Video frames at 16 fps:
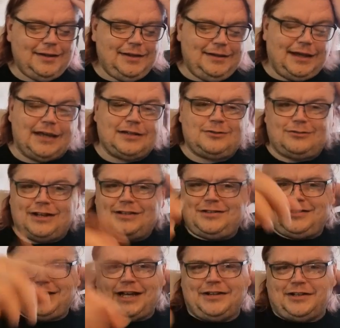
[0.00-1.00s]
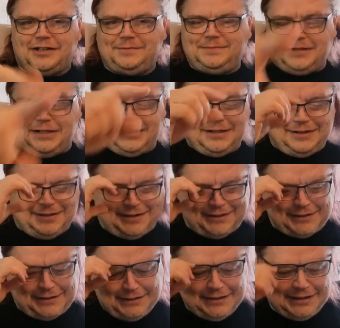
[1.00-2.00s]
Yes, Rich, I know.
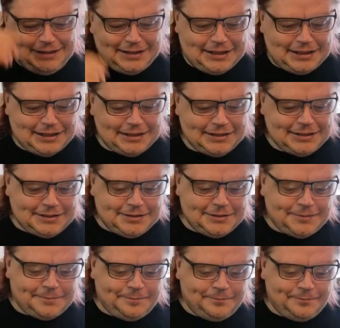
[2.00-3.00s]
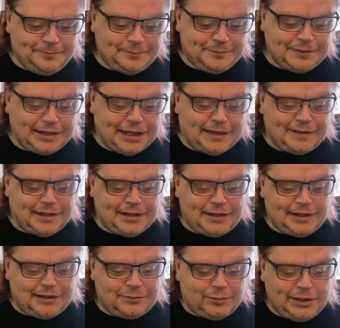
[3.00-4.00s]
And
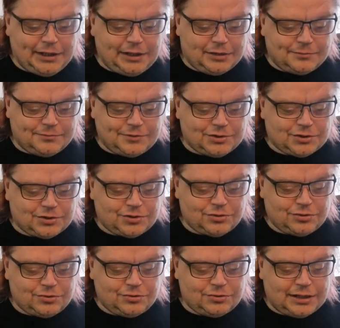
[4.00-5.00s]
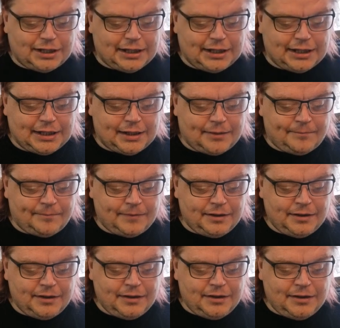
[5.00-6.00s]
then we come to
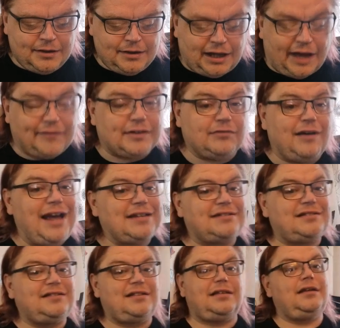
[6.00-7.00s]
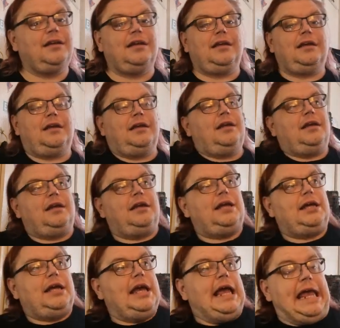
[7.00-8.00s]
having a rest.
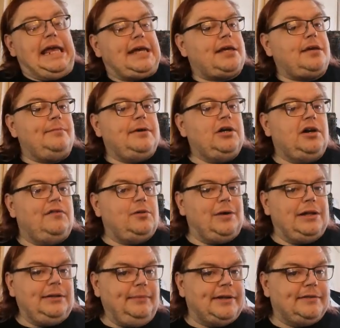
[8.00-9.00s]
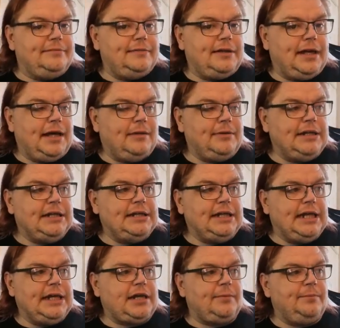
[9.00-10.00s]
It can be overwhelming. I mean,
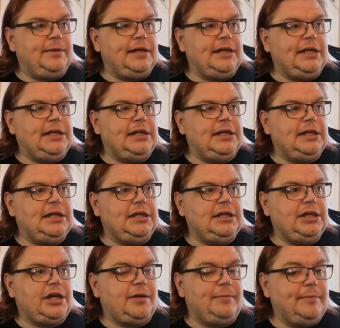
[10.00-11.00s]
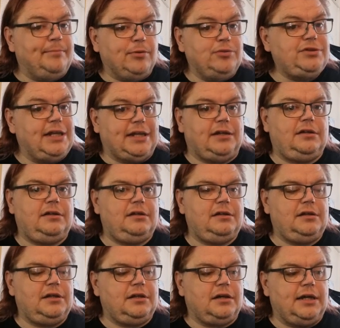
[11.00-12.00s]
you can be buzzing.
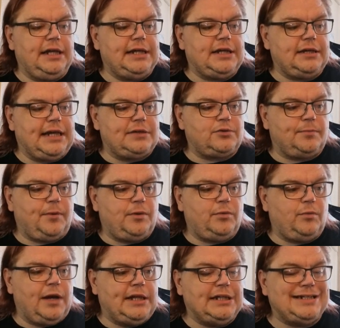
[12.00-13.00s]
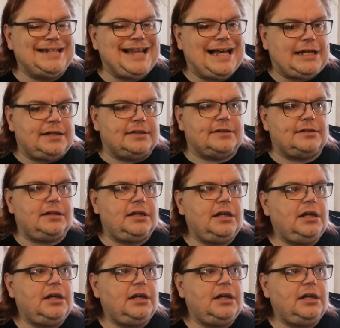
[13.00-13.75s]
You can get to a point where you're knackered